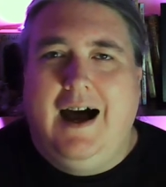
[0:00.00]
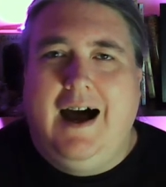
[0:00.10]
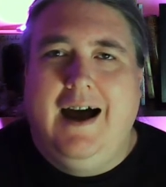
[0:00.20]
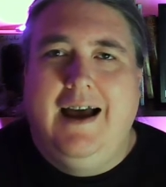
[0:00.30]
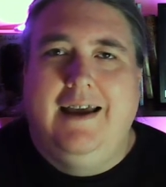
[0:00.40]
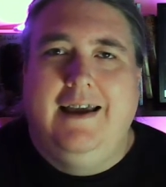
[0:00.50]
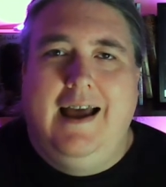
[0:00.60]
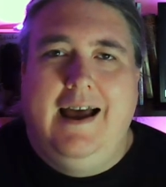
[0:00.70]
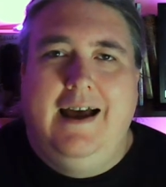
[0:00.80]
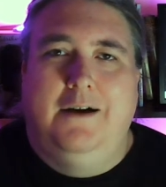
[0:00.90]
"I
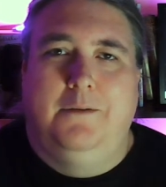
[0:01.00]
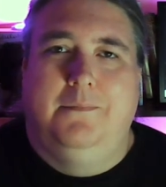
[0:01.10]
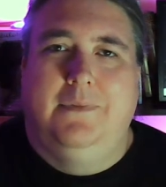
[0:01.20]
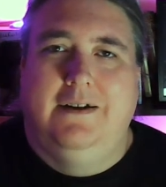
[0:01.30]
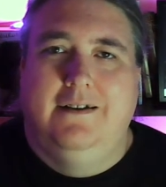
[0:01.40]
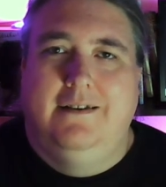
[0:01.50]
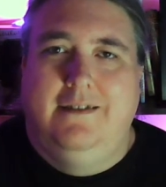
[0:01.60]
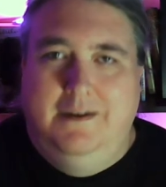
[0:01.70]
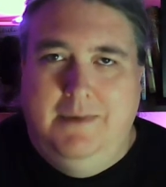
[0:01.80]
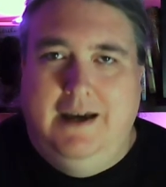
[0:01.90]
am
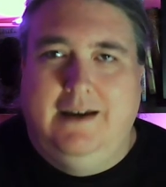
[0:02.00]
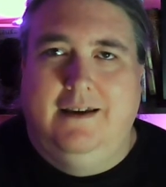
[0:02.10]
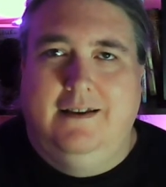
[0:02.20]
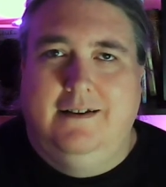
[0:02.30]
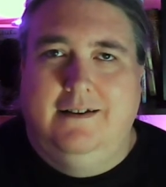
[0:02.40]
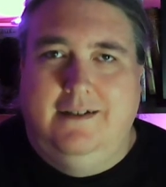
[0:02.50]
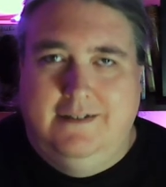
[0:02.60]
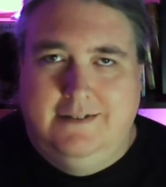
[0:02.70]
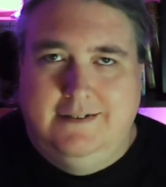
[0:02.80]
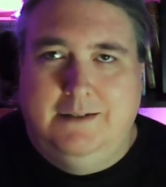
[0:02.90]
the Immaculate
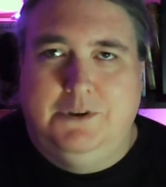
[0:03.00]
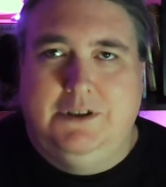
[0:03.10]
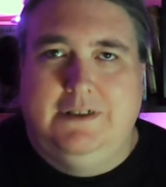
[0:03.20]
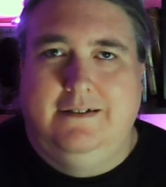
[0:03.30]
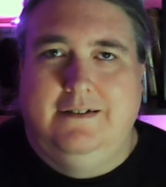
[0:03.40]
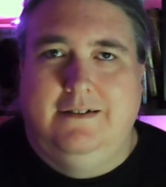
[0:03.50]
Conception,"